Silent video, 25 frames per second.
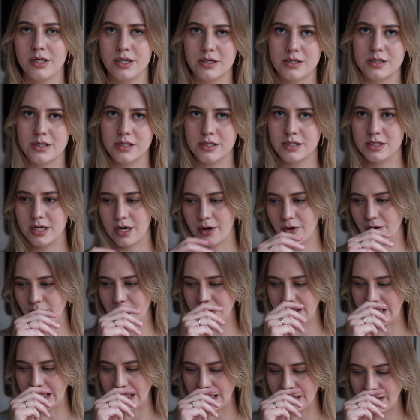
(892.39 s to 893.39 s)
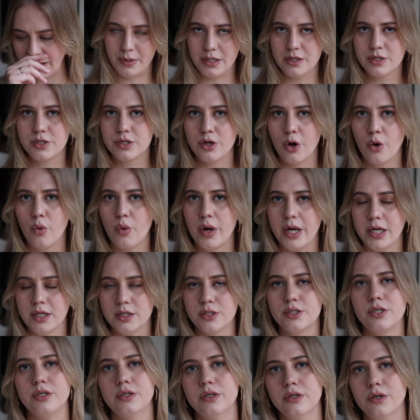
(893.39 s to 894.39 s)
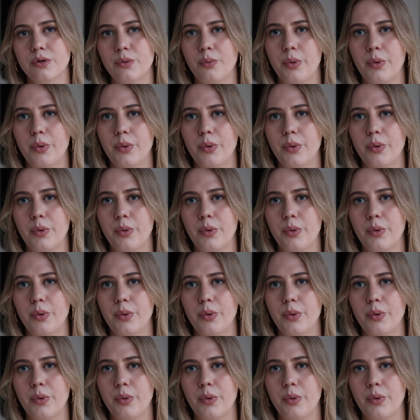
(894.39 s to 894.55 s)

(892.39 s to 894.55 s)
necessarily be so into.